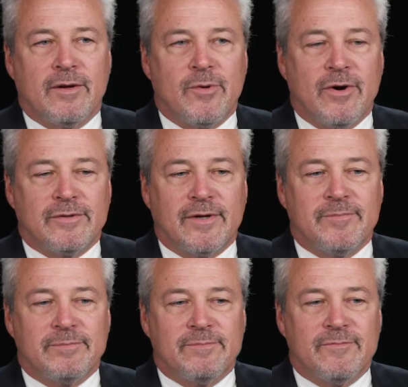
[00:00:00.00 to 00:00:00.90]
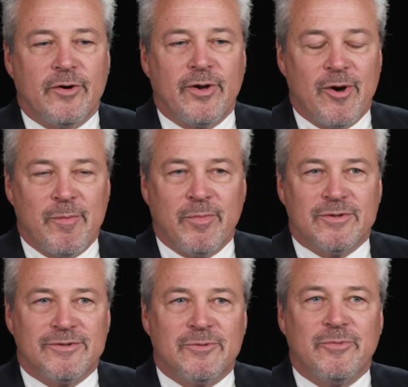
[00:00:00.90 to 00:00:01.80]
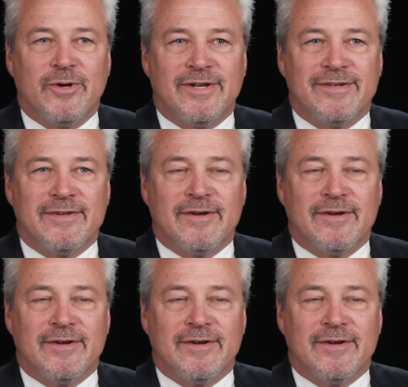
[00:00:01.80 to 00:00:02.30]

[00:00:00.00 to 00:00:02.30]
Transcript: Well, I'm very humbled to win it.